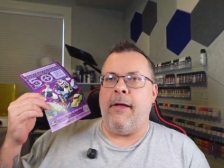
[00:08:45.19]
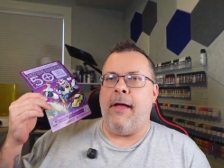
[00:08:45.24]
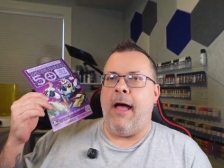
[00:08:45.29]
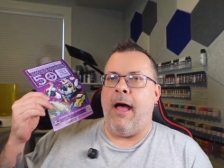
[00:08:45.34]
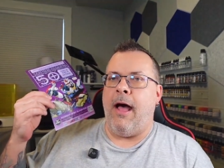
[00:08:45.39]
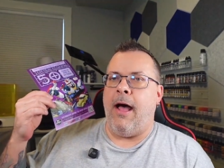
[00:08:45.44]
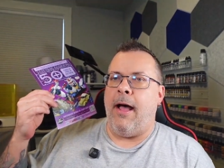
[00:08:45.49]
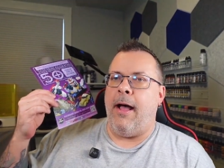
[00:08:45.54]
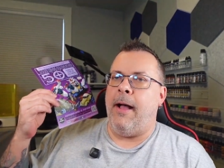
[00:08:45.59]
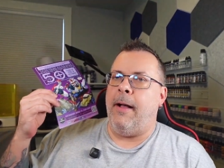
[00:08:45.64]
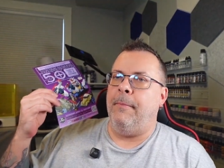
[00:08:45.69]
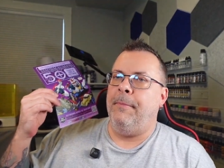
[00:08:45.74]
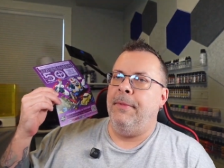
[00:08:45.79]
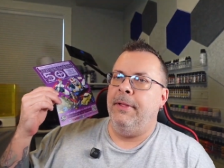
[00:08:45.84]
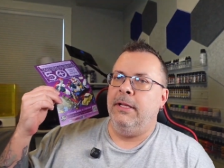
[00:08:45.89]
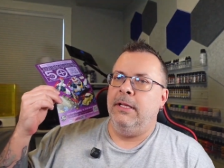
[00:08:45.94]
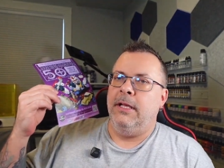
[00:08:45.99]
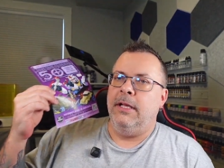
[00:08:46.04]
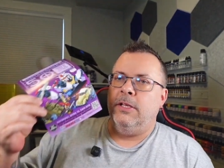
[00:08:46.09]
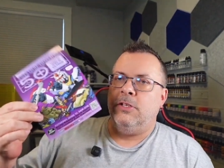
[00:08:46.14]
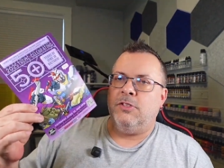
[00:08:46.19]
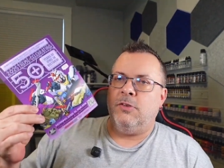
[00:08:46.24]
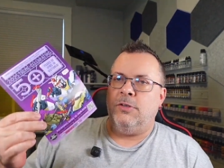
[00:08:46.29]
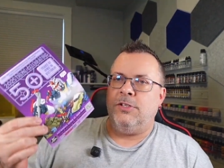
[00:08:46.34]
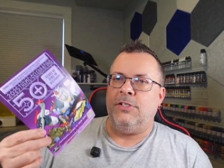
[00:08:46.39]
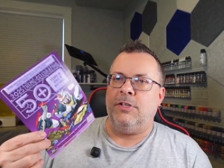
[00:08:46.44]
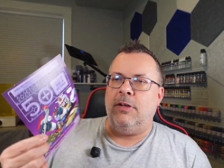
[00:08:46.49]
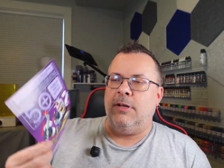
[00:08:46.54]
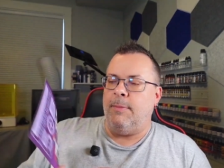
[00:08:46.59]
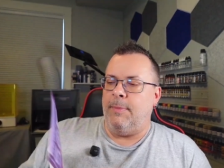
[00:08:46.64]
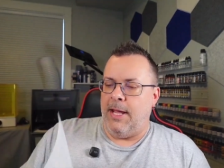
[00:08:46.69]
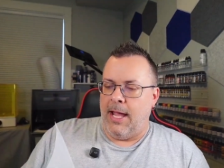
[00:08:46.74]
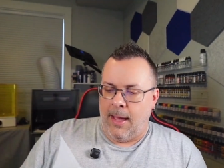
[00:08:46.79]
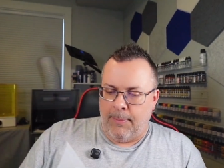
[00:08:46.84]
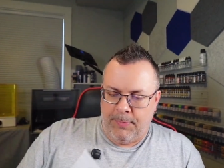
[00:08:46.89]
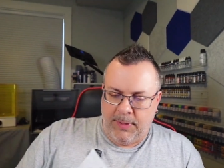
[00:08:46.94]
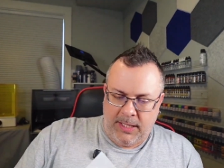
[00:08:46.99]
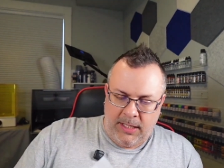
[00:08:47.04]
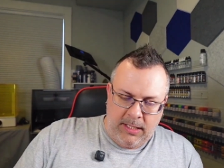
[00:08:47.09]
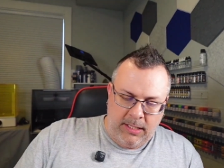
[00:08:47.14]
So it's going to be
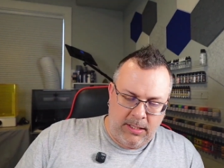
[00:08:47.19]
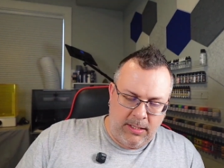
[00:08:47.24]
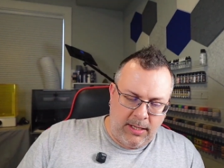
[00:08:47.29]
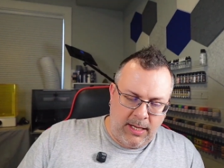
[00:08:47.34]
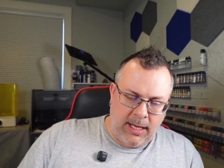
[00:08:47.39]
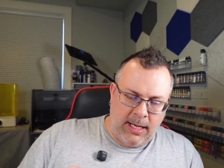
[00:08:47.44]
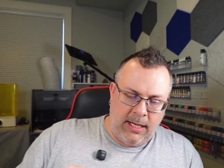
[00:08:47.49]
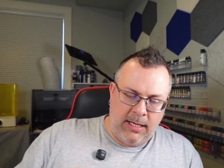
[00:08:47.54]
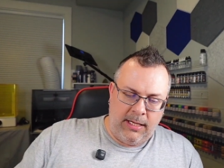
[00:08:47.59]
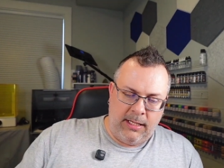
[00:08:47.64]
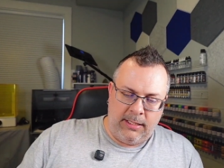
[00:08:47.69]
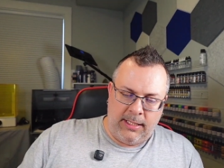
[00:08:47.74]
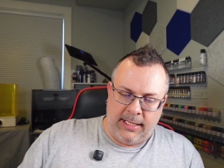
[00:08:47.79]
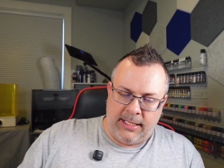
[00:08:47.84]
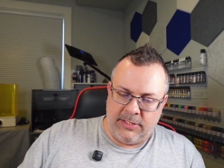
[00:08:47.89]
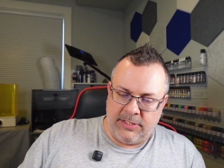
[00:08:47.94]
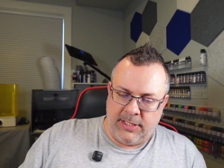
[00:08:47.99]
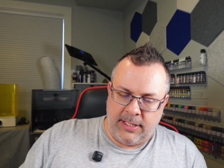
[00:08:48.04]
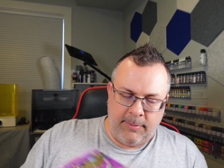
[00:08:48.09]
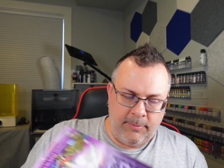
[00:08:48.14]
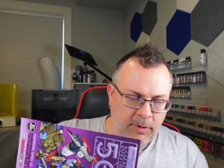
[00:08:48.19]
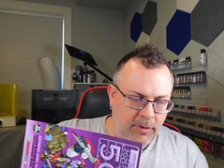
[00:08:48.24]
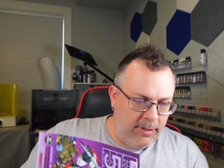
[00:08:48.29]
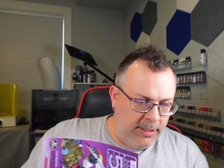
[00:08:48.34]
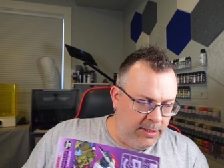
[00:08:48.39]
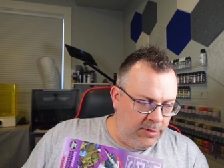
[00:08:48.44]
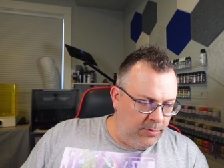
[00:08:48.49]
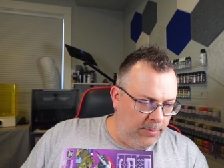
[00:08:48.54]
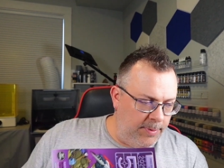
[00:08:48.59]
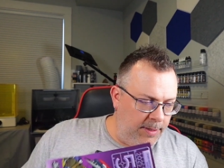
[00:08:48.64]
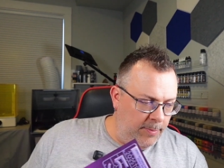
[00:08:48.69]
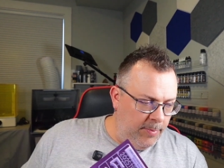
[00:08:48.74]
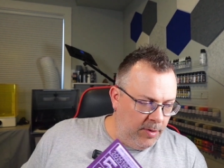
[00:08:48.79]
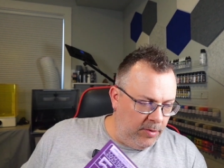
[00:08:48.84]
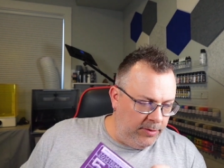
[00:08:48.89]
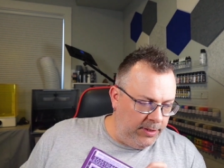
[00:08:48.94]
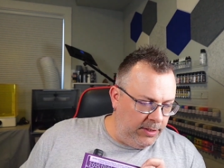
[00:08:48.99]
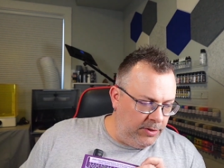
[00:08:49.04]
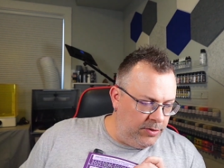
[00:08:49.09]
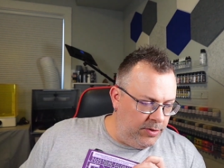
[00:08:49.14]
epic, and like I said, I'm going to be
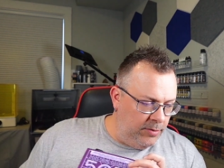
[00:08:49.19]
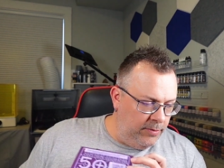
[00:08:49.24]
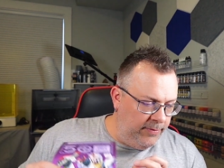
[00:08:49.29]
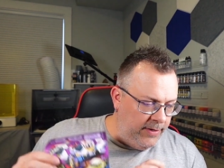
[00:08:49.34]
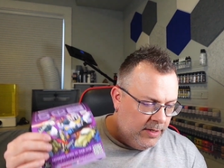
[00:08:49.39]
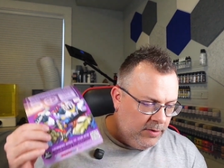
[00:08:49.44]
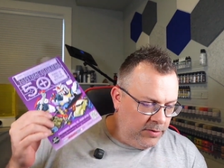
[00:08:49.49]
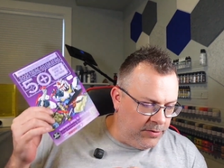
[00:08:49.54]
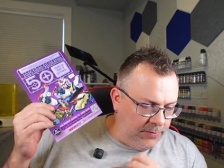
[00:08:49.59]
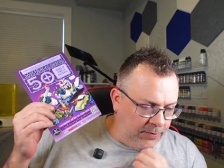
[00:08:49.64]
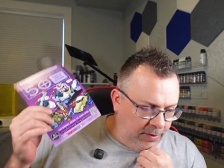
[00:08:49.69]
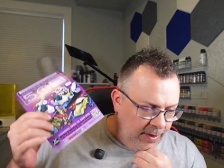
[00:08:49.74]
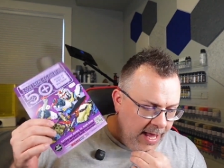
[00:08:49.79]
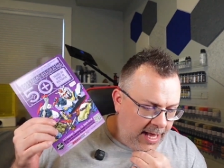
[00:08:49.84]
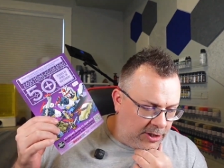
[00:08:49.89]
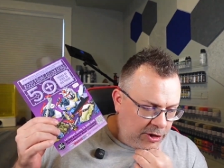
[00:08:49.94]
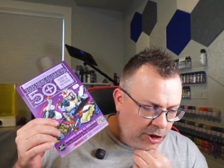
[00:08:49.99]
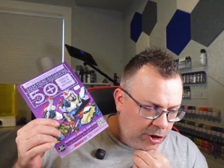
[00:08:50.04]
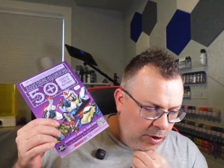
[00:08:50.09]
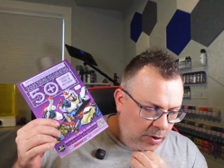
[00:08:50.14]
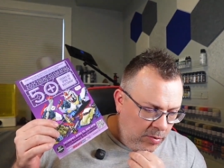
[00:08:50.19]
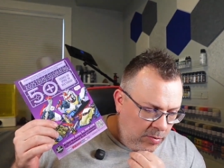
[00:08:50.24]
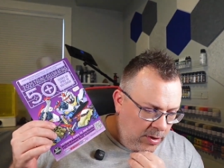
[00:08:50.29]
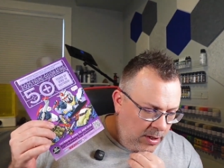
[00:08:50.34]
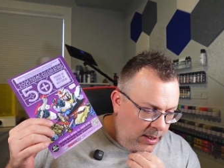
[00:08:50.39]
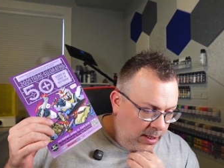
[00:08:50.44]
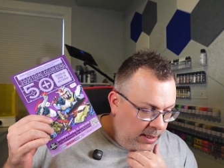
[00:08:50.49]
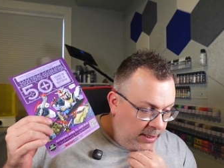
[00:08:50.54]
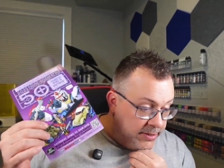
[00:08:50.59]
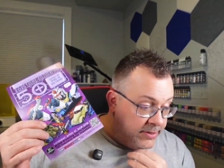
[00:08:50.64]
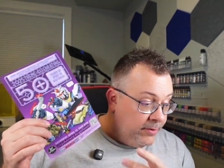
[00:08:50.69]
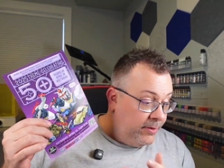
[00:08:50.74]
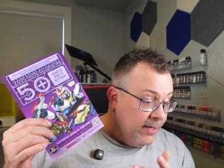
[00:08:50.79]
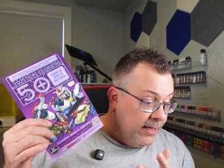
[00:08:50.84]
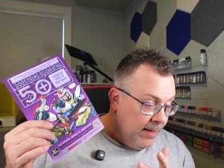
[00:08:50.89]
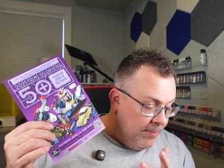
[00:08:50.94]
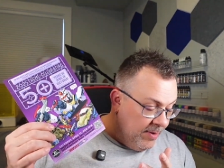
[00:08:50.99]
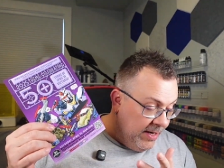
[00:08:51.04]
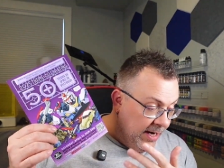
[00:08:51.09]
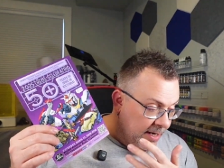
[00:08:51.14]
building 2 vehicles for that show. I still got to
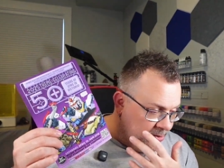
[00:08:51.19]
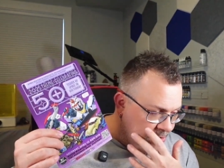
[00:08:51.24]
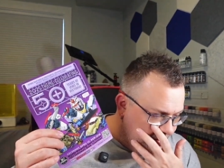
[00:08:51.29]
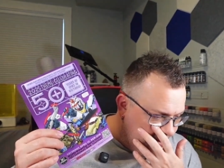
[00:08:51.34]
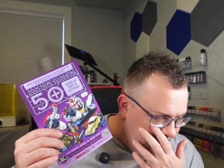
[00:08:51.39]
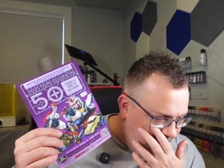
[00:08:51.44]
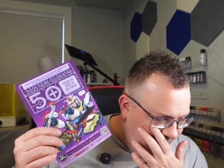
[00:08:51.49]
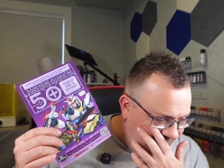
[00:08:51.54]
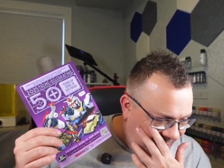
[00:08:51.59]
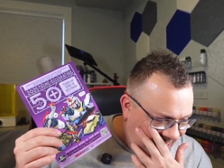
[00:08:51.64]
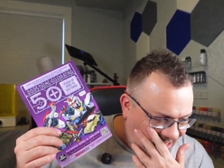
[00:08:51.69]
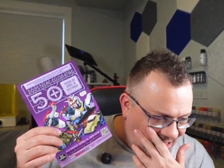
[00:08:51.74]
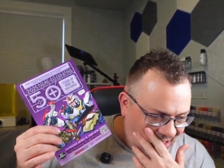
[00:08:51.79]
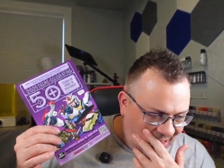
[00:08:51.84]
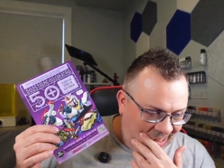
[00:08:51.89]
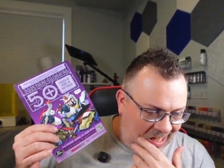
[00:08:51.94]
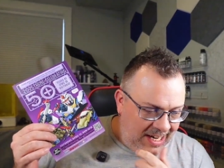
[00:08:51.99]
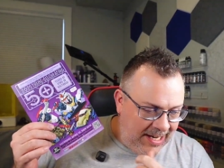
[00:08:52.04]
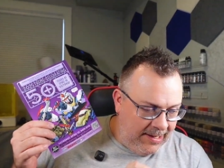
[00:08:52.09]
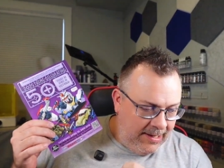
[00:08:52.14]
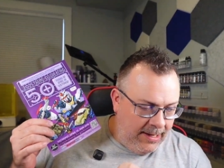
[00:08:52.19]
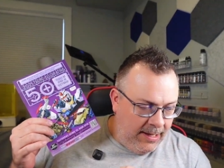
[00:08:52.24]
get my entries in, actually.